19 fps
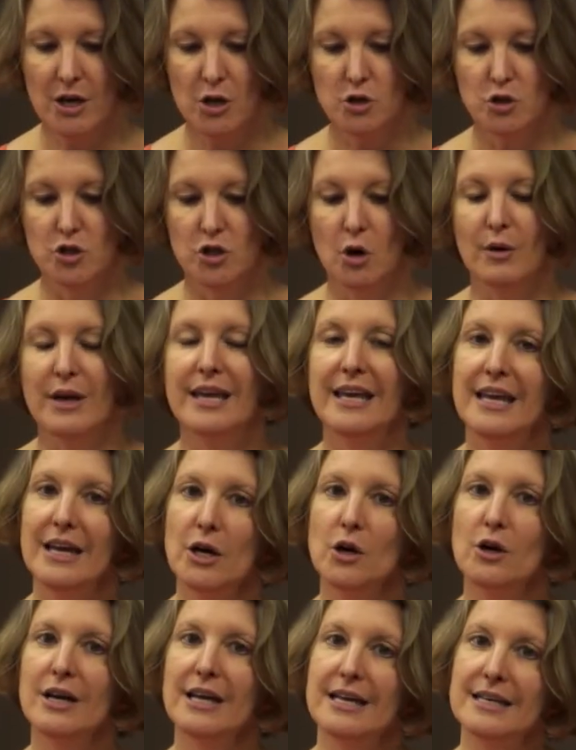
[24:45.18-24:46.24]
So
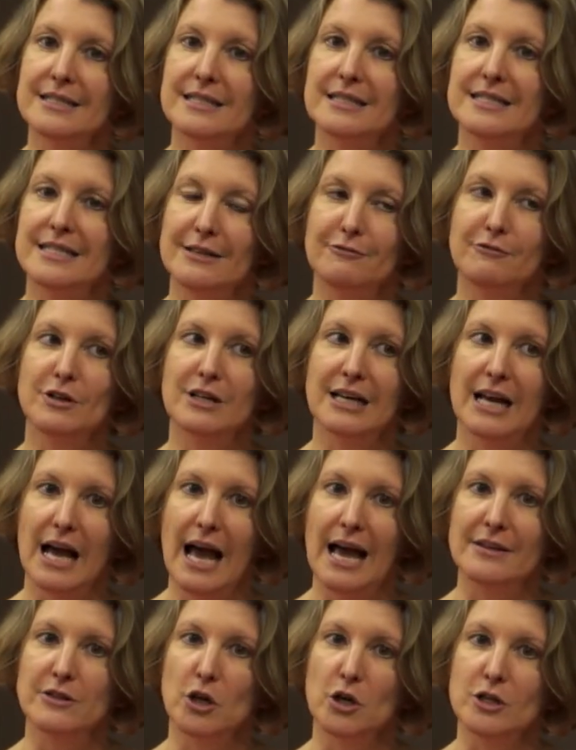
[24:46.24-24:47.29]
here is different
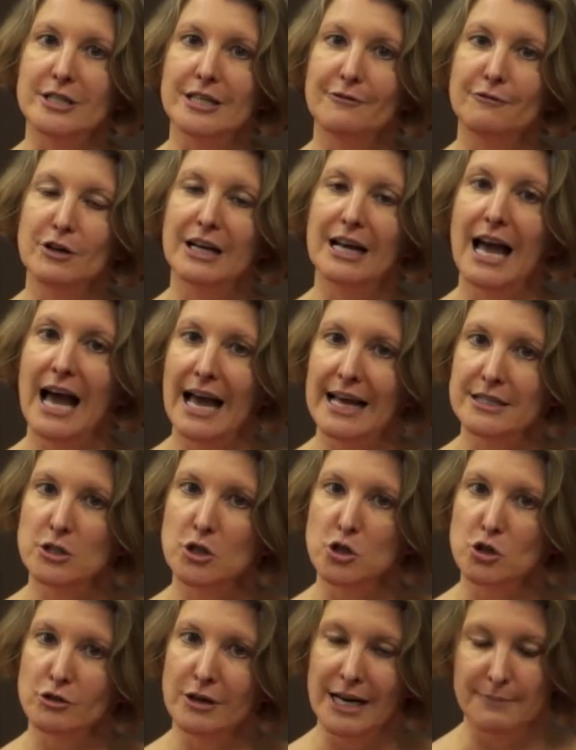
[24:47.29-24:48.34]
kind, there are different kinds
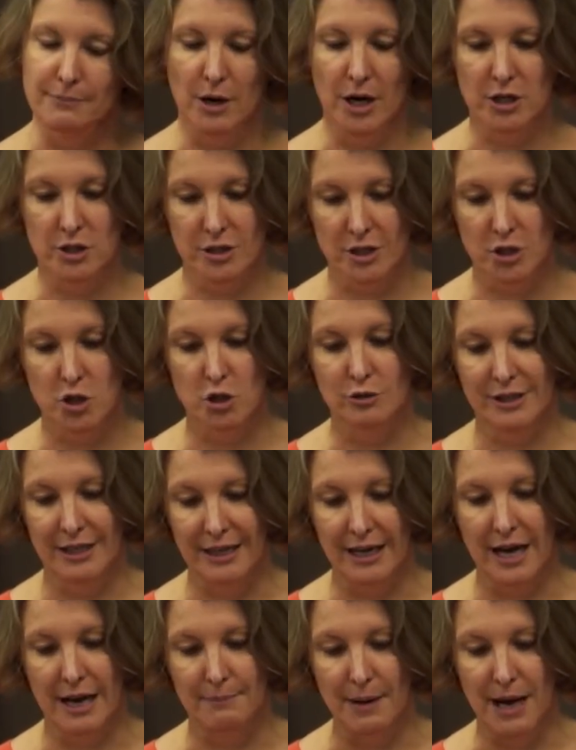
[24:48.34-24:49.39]
of trademarks that you can
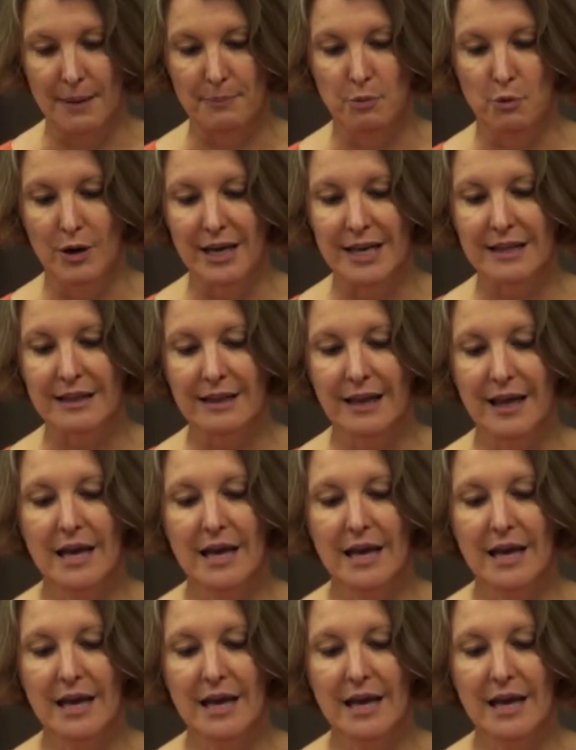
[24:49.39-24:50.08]
come up with.